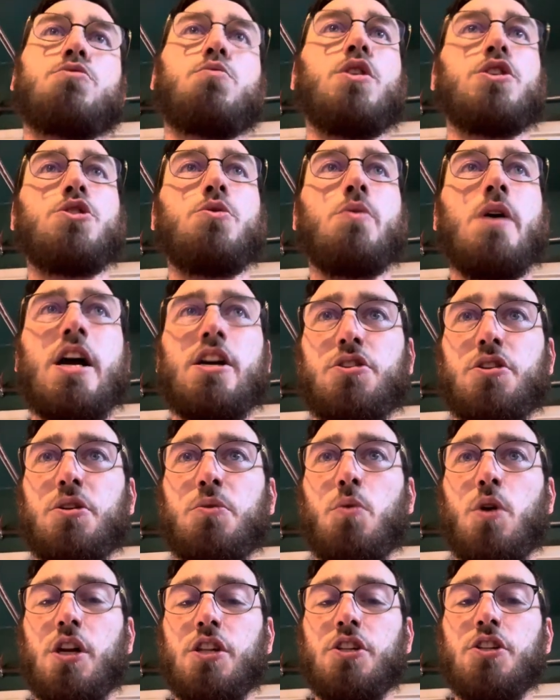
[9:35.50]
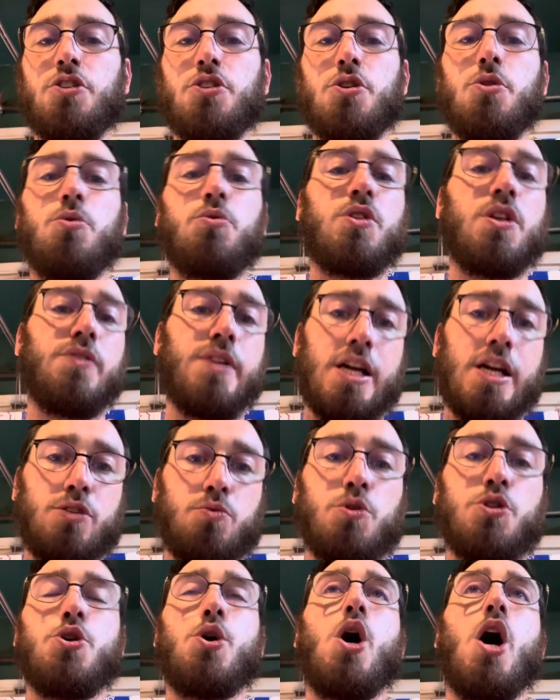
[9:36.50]
what you actually wanted to do, then that's
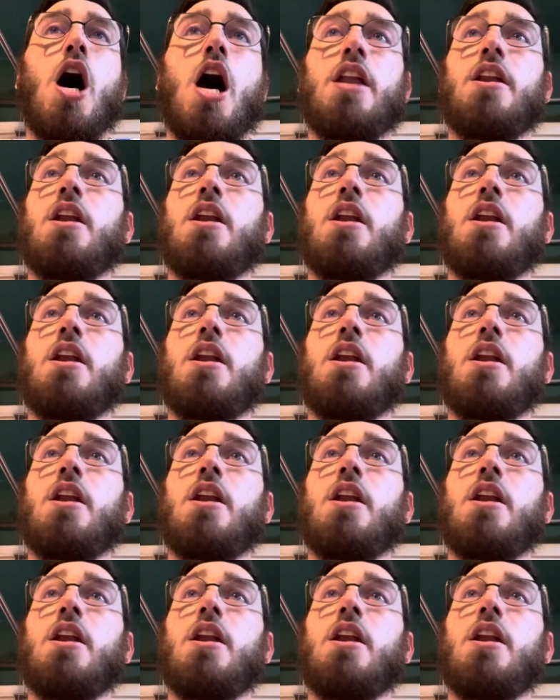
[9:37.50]
what you got.